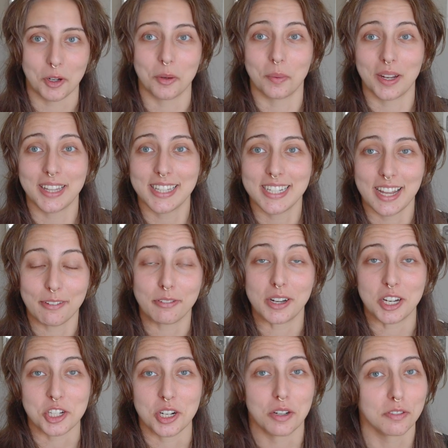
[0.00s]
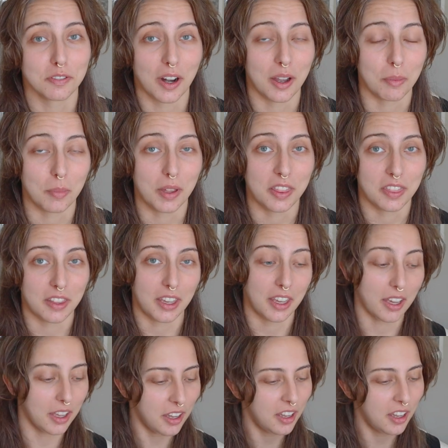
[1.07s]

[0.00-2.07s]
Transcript: gonna read the definition from the